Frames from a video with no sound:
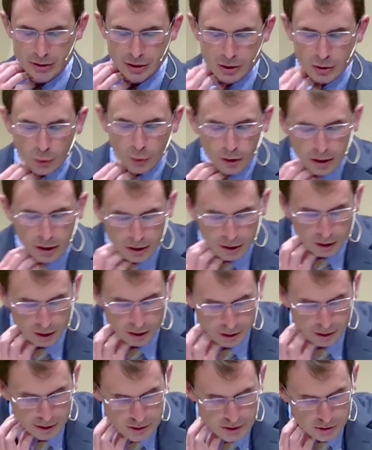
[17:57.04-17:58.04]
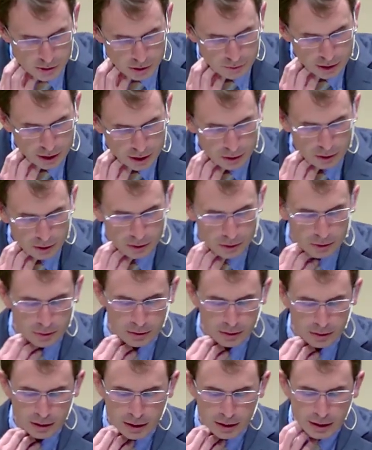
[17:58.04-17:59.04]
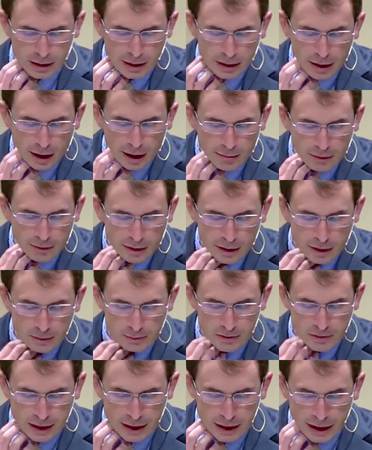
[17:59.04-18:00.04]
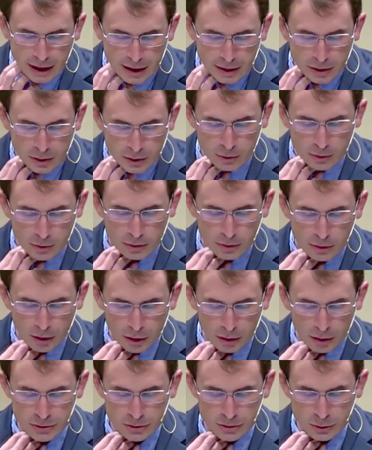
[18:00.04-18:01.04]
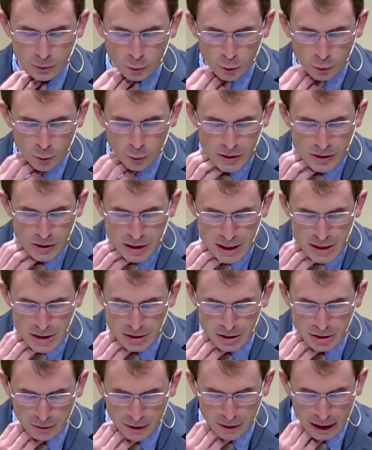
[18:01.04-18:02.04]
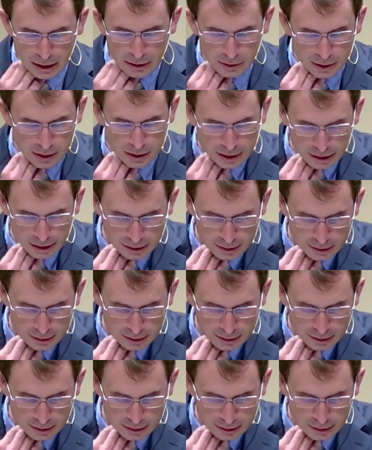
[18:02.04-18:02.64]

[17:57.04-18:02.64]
in the courtyard, and a servant girl came to him, saying, You also were with Jesus of Galilee.